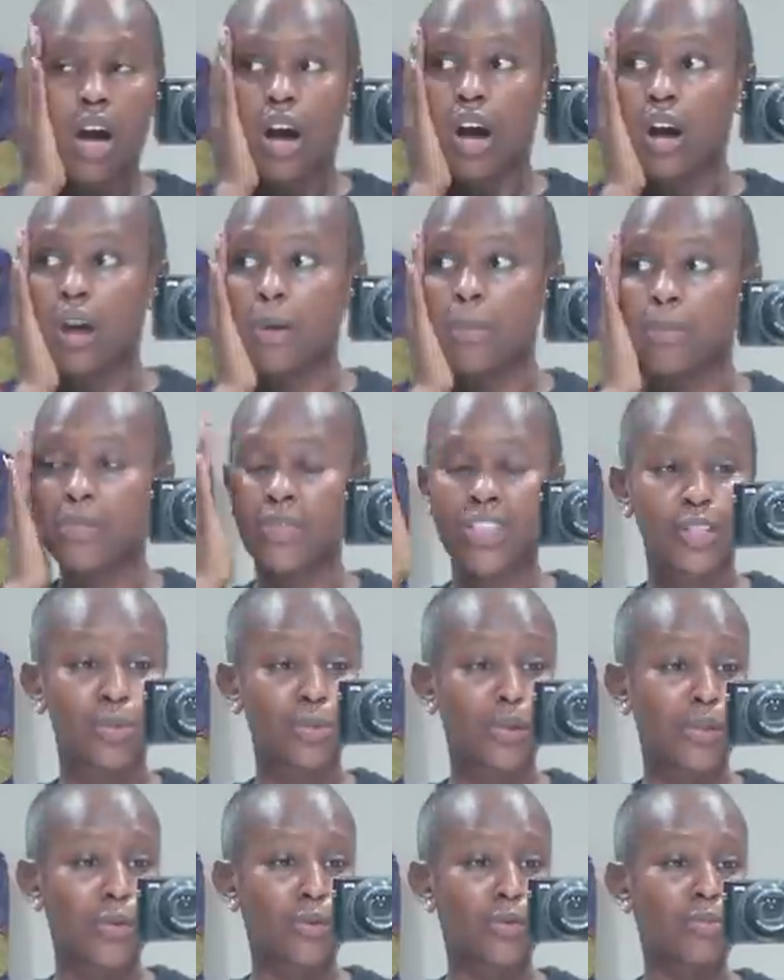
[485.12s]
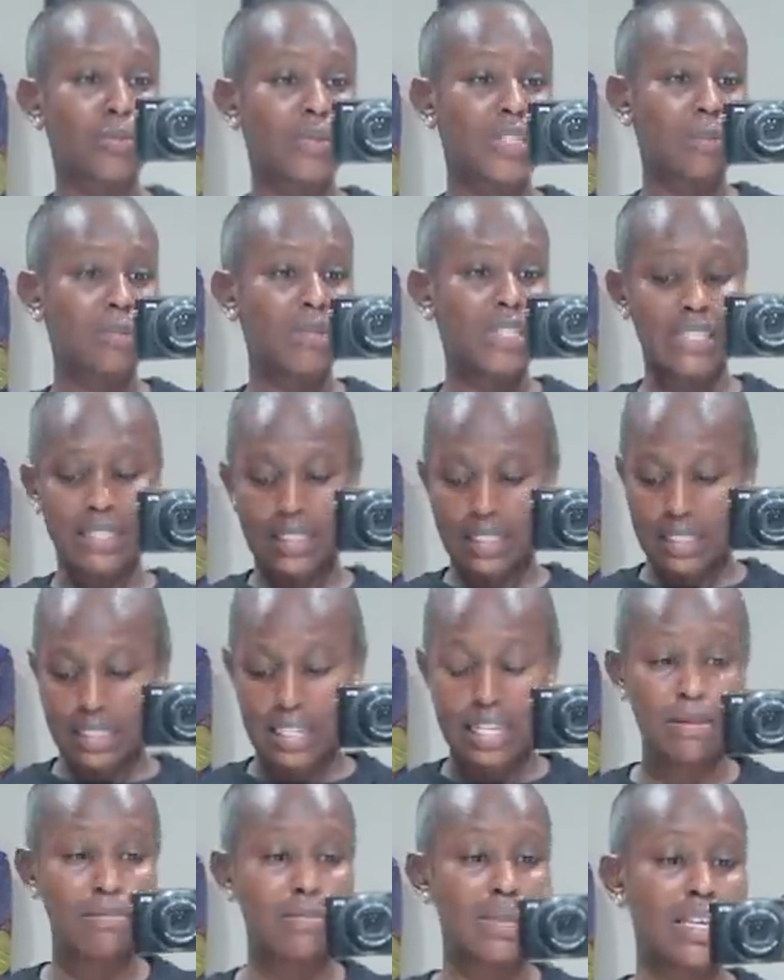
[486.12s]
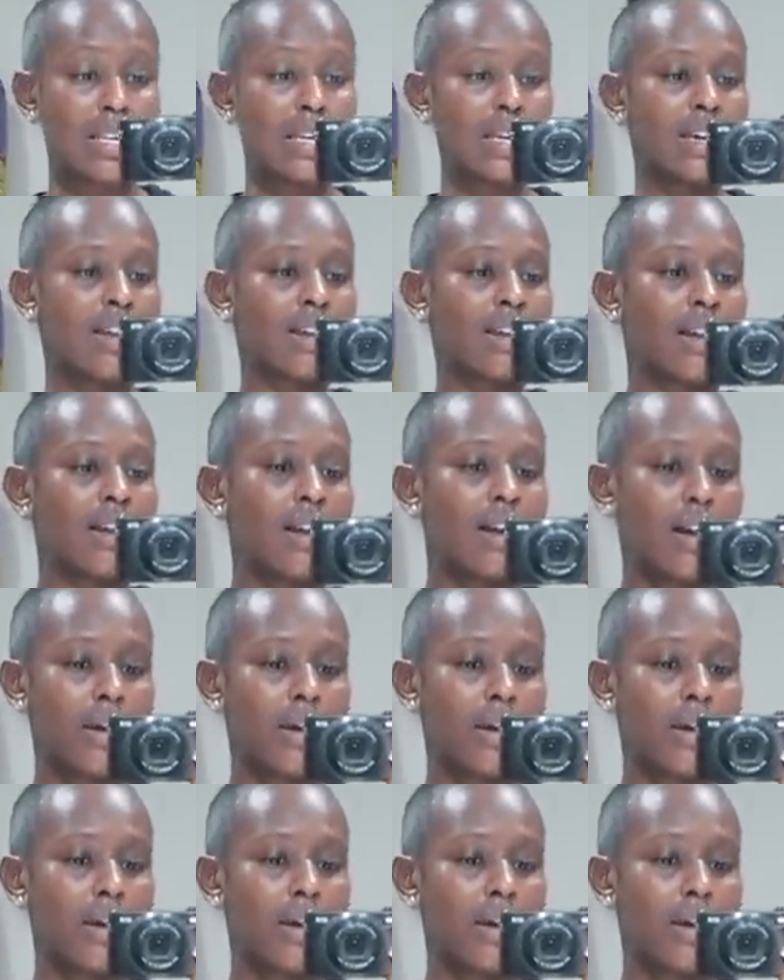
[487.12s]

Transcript: That's why the room is a bit steamy.